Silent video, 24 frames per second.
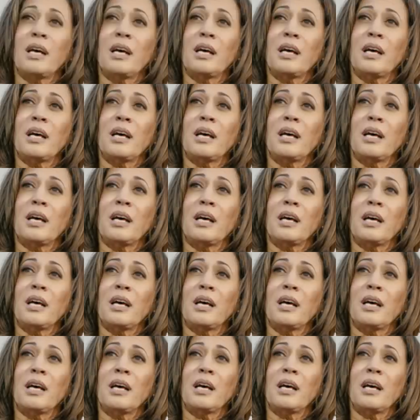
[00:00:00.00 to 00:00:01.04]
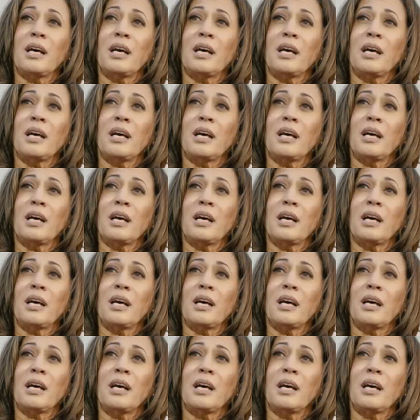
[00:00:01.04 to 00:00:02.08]

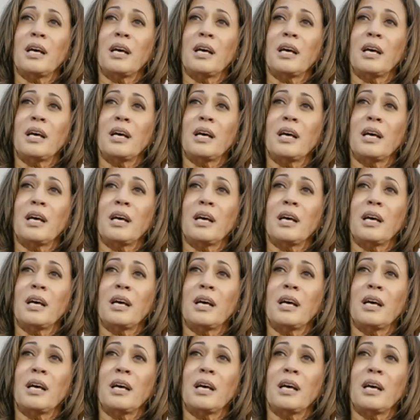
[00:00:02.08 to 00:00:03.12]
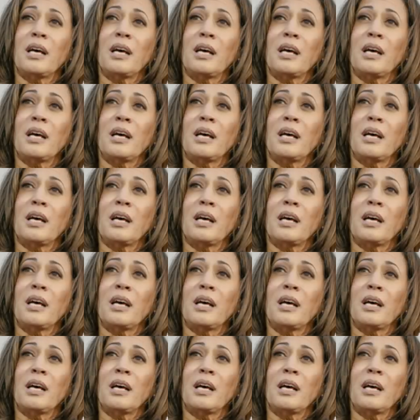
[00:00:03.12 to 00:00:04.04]
(not speaking)